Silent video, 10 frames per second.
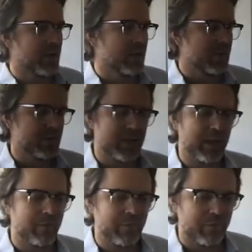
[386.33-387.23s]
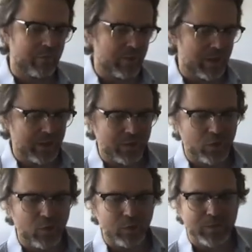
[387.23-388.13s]
set of
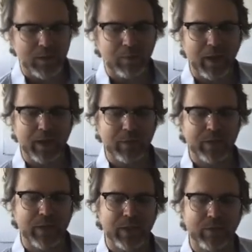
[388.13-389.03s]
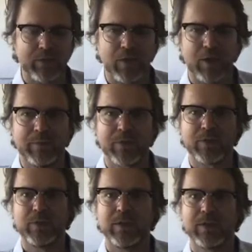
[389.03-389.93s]
norms that apply to international crimes
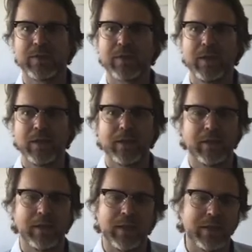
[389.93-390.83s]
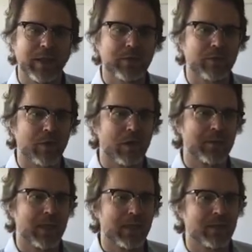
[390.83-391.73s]
through its International
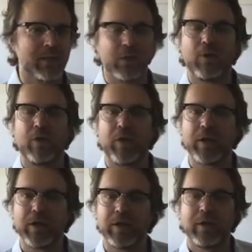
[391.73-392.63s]
Crimes Act is a good thing,